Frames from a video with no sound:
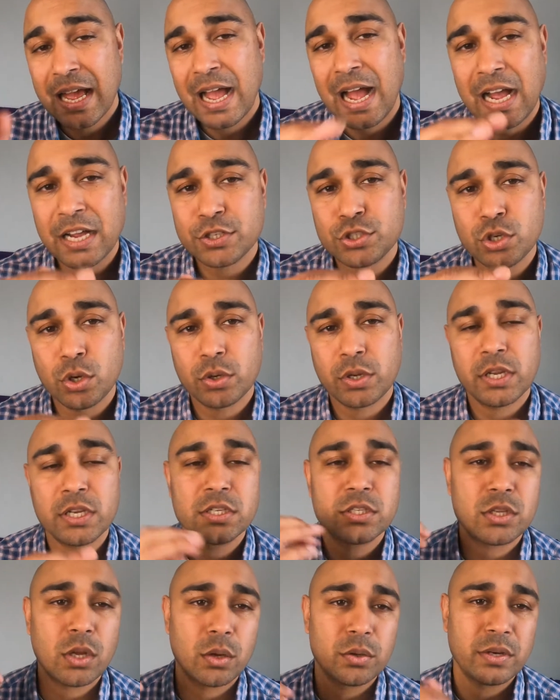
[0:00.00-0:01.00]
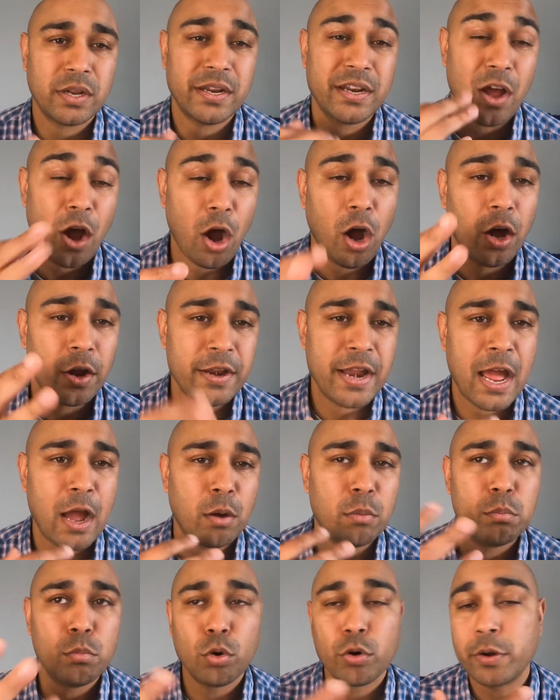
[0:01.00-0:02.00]
as your keystone and are
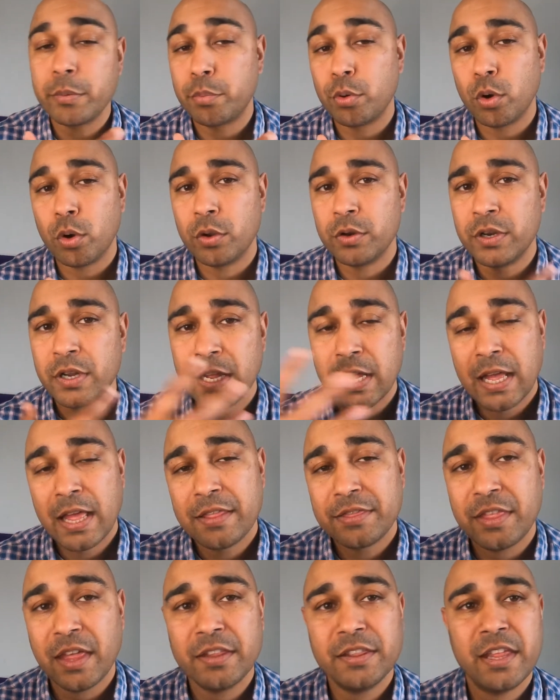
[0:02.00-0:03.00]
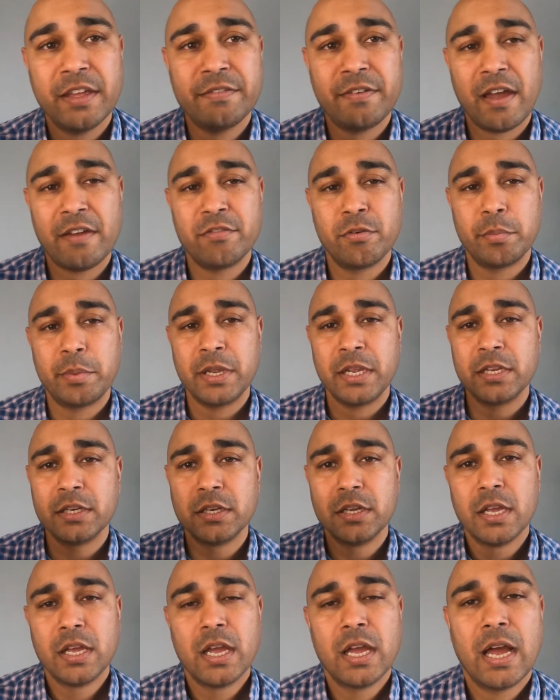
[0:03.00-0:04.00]
now more important than they've ever
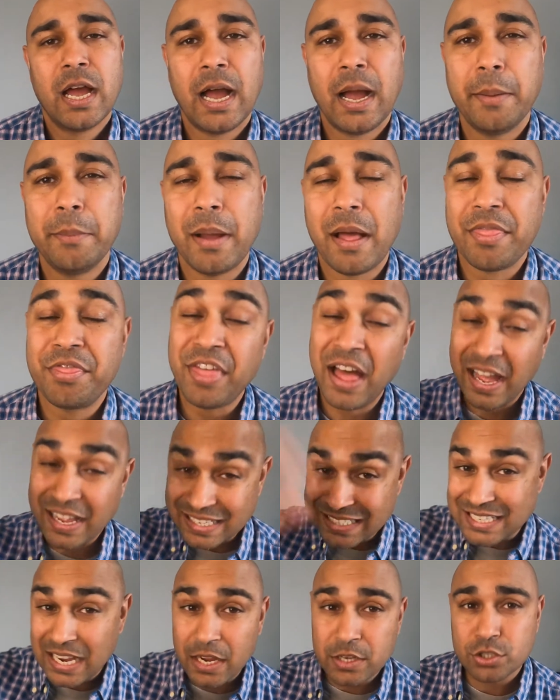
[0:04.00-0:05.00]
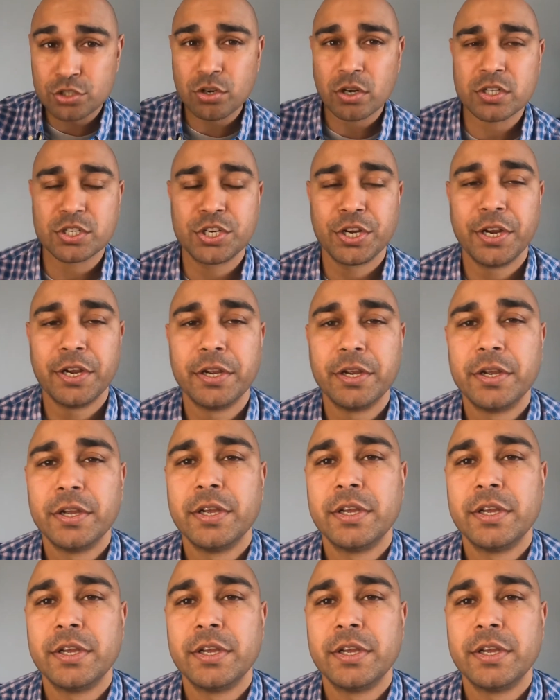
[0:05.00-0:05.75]
been. That entire structure